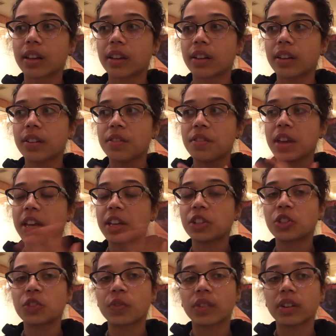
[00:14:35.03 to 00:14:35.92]

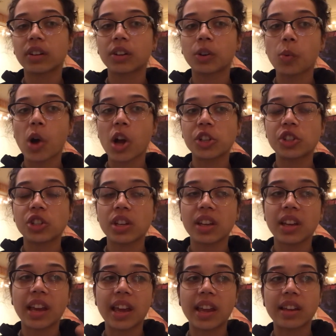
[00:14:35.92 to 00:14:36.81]
thanks for
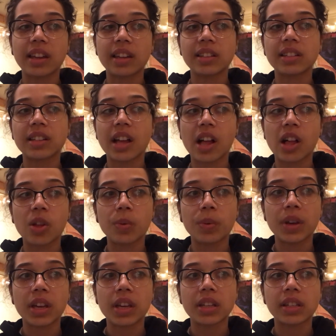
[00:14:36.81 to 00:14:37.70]
watching, and as
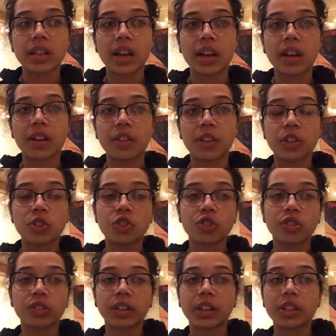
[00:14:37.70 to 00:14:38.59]
always, the
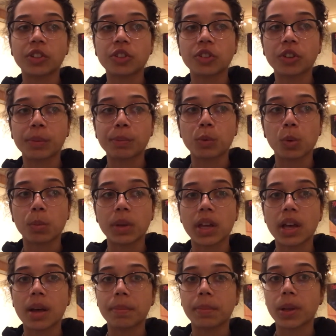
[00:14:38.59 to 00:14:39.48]
transcript will be
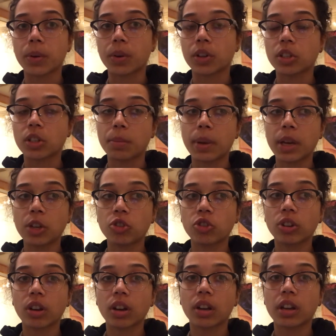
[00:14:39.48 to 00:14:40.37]
uploaded to
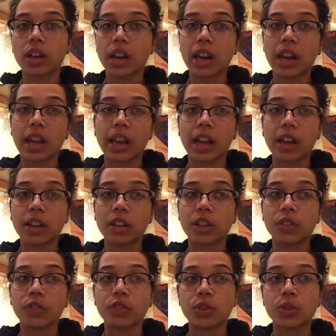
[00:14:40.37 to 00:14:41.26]
Patreon, and
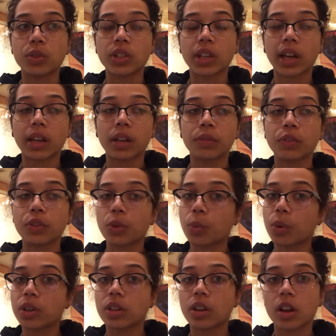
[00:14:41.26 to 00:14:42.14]
if you sign up for the
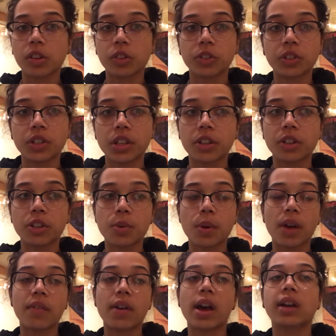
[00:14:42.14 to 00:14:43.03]
$1 tier, you
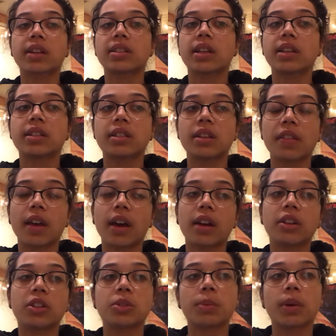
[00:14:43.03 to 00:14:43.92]
have access to that
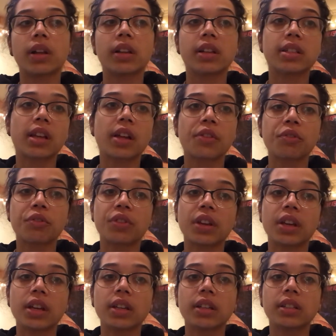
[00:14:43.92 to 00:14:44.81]
as well as other
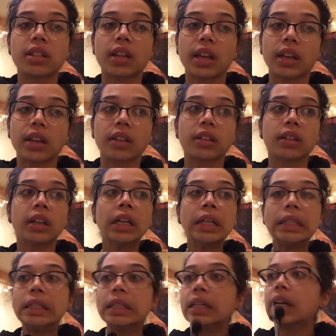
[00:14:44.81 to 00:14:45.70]
things. And
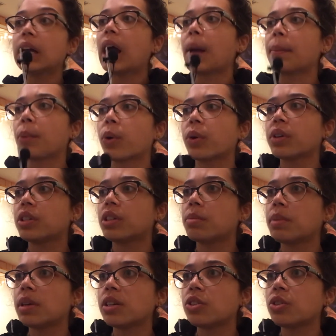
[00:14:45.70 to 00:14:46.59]
I'm going to
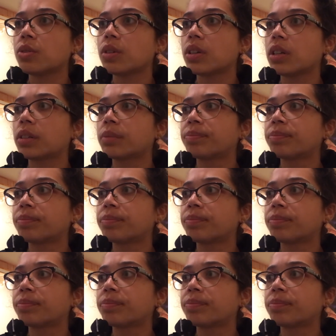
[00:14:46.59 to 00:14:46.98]
be doing